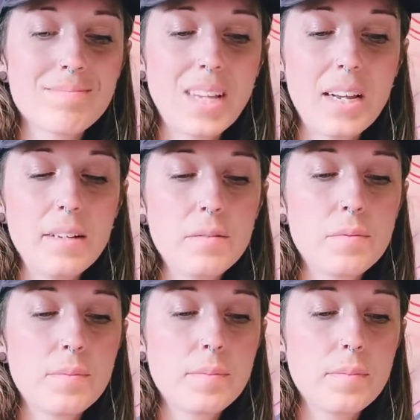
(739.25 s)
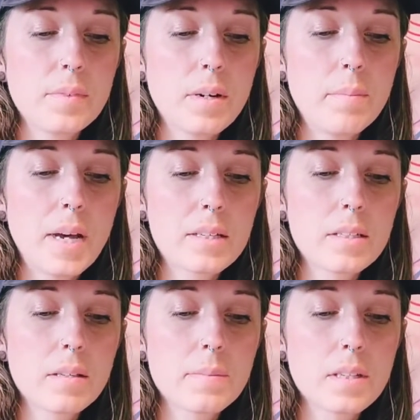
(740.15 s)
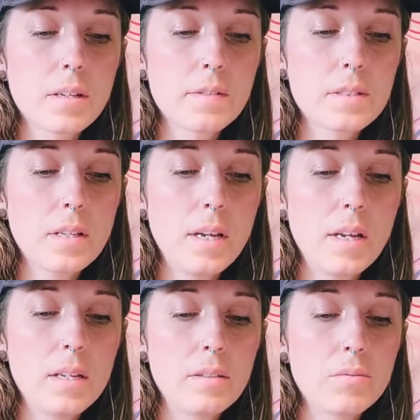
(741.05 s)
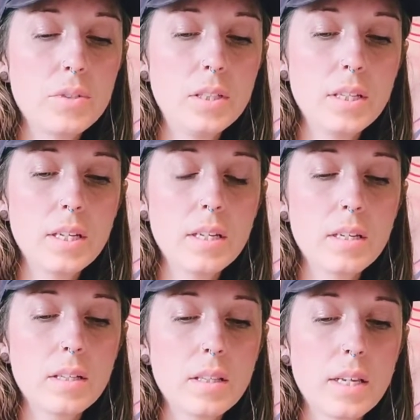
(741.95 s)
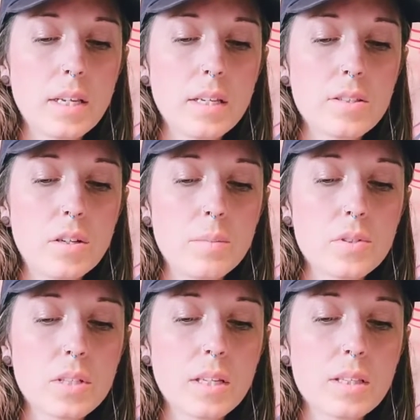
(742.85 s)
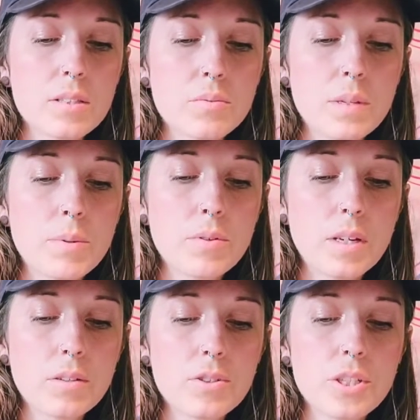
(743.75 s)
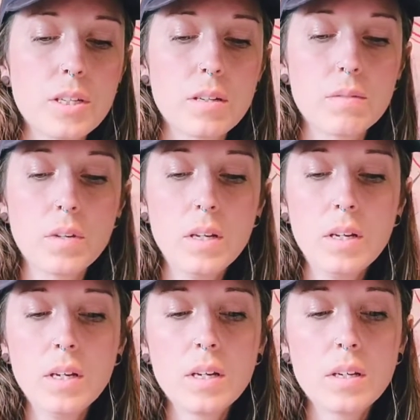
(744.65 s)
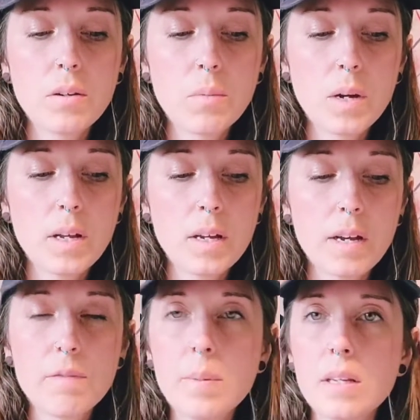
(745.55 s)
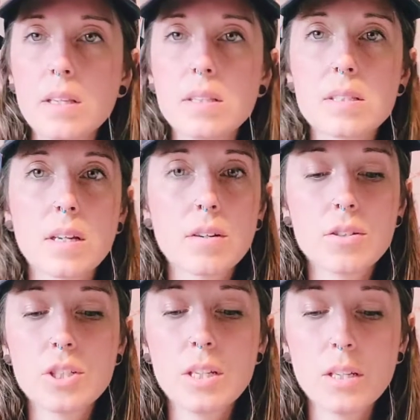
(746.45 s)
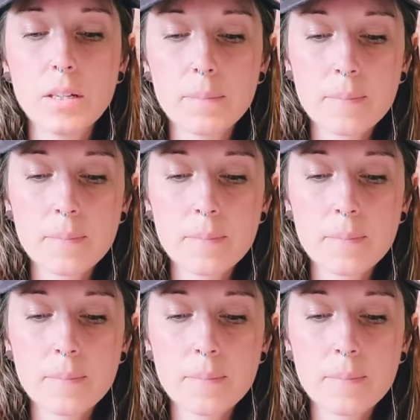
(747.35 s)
kind of come back to themselves and really, like, it's almost like this rebirth energy of, you know what, I've been in this energy.